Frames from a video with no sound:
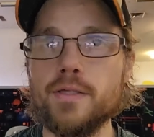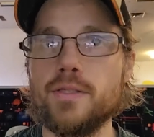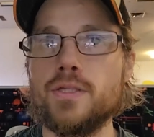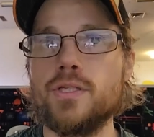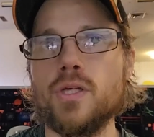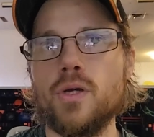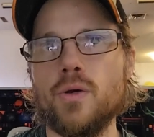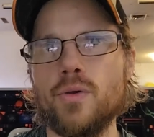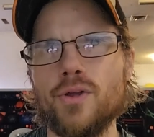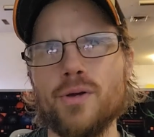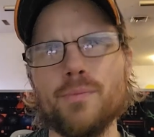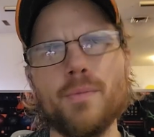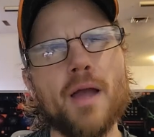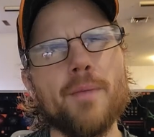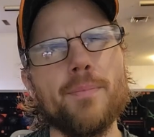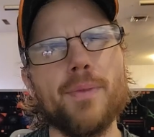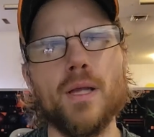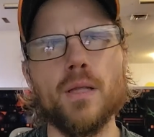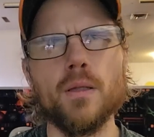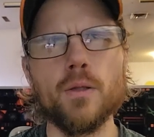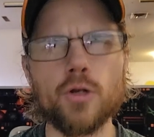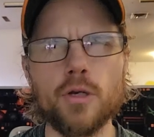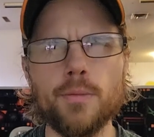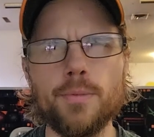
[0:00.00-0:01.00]
So there might be
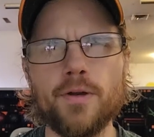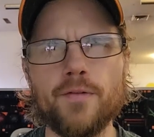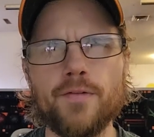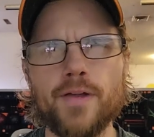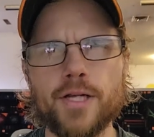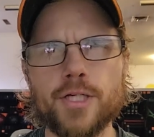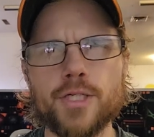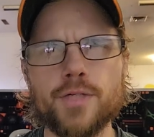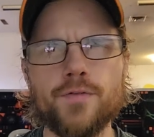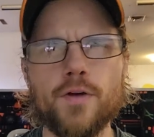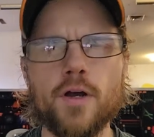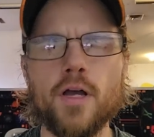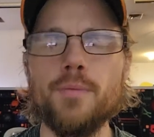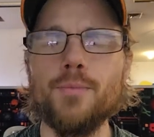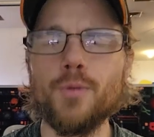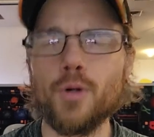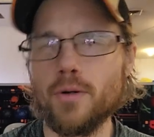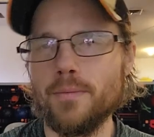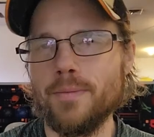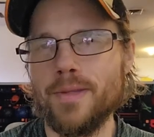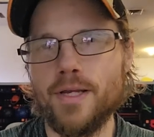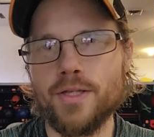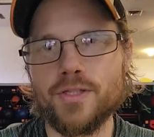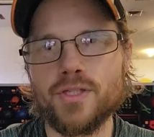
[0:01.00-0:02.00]
a little bit of extra volume.
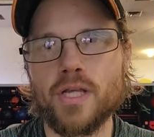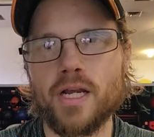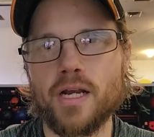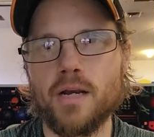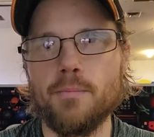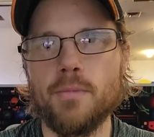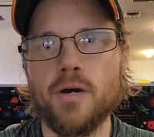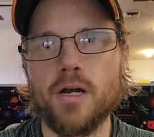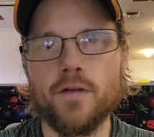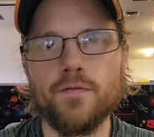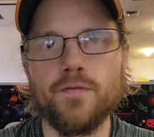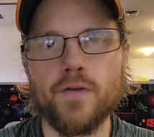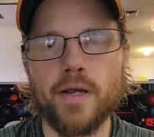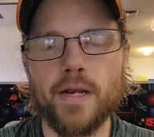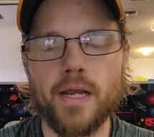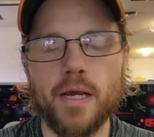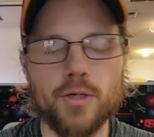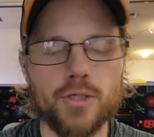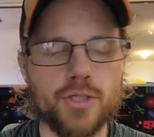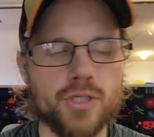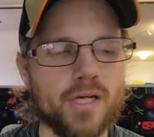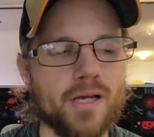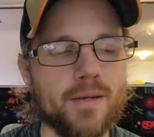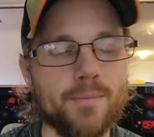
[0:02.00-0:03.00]
Normally it's like a modified
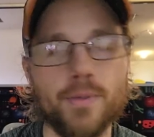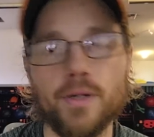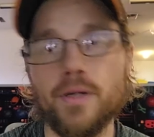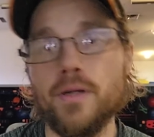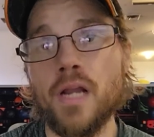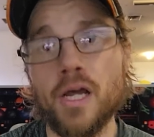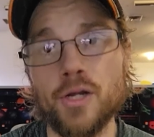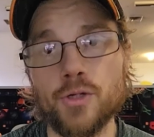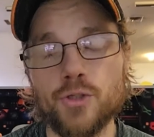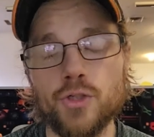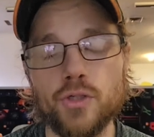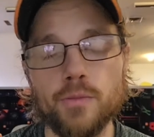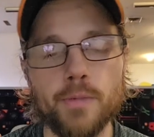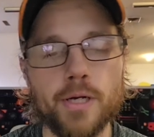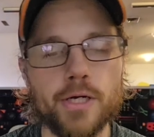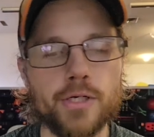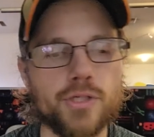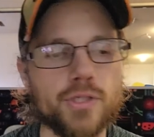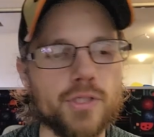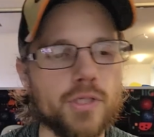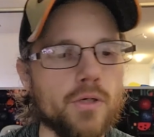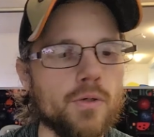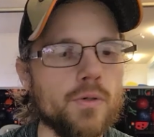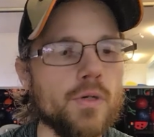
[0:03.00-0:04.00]
house shot, but not too much.
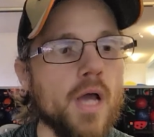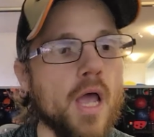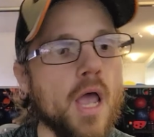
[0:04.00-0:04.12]
So